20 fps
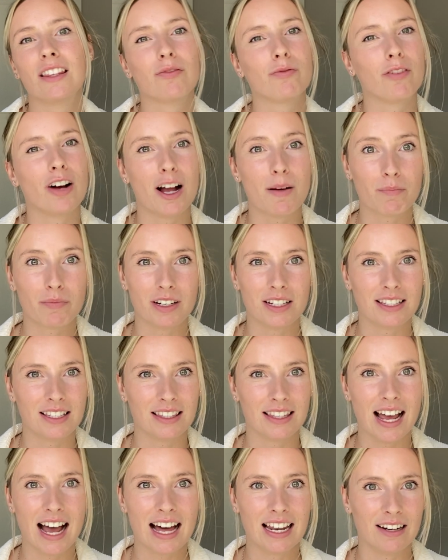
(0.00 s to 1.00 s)
the fine print of
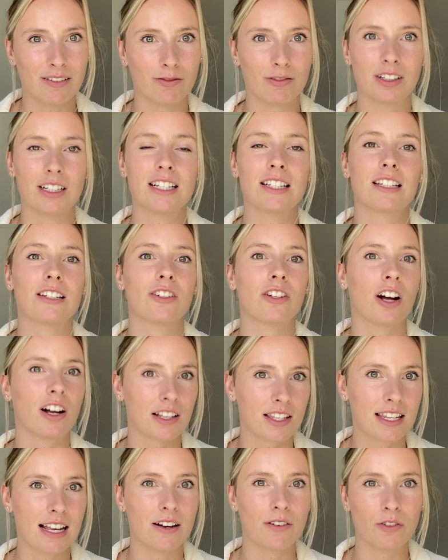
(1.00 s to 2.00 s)
that, it really did
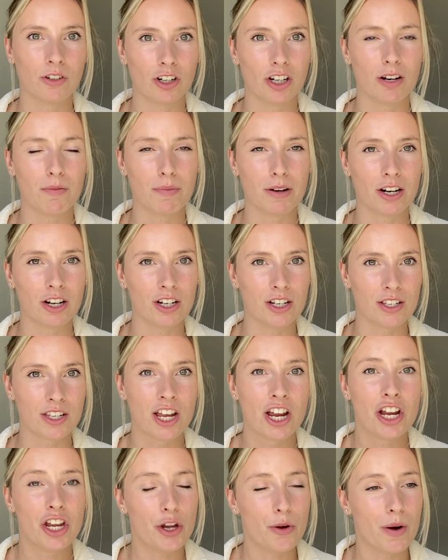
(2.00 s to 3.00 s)
not sound good because
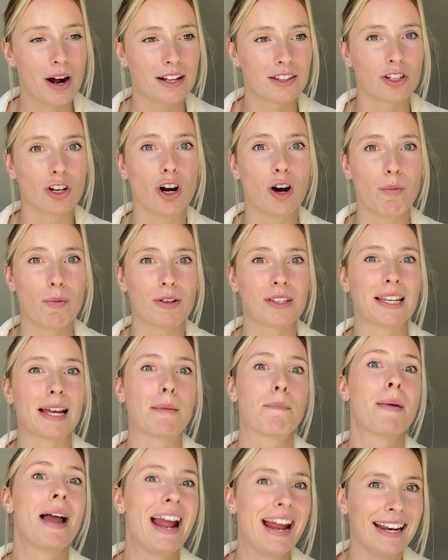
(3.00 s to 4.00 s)
you had to almost
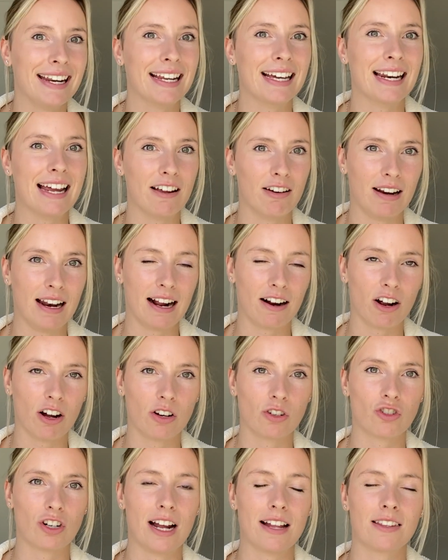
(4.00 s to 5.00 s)
like pay to get out of that
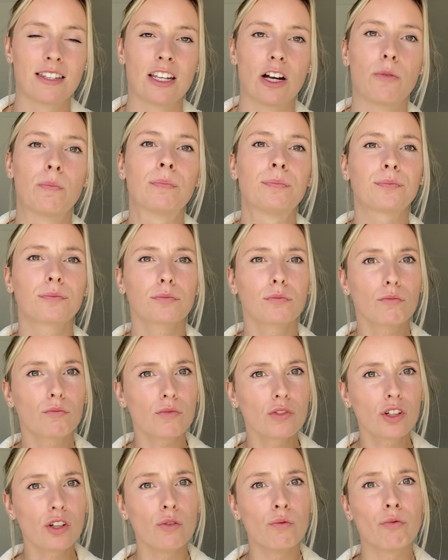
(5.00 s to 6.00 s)
contract. So
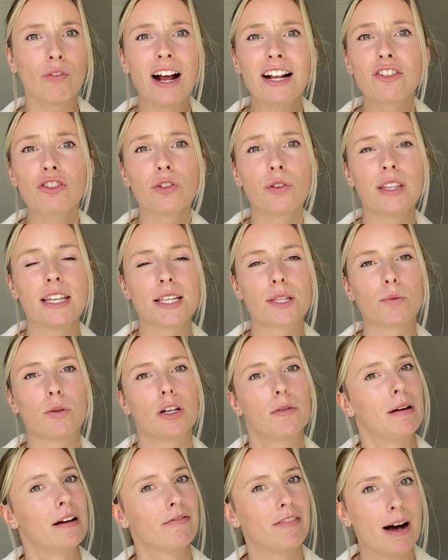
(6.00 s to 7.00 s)
read through this one,
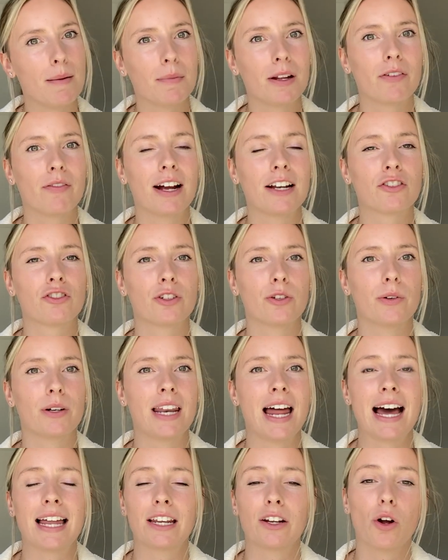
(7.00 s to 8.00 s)
my family read through it,
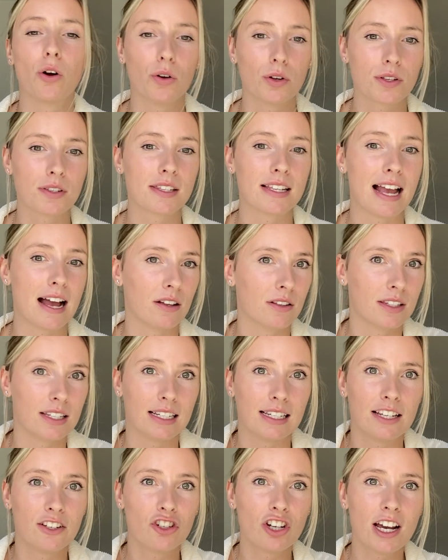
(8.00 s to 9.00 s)
and it all sounded
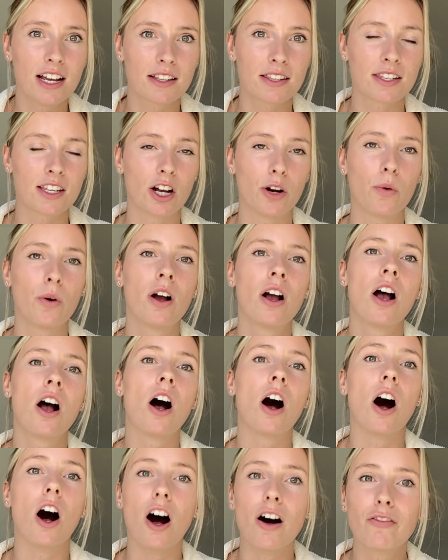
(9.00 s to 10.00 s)
legit. So
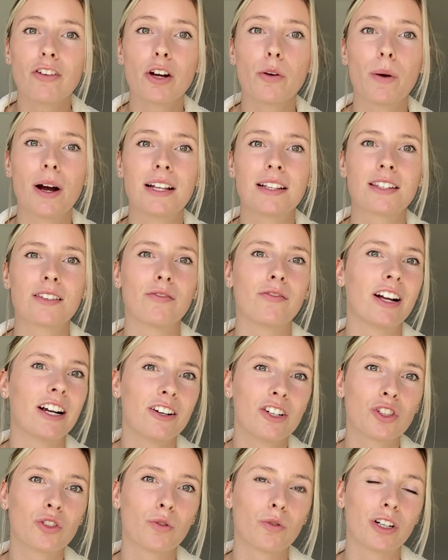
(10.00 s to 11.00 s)
off I went, very
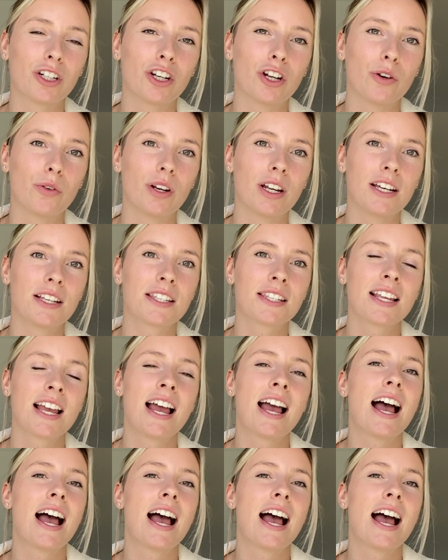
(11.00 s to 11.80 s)
short notice.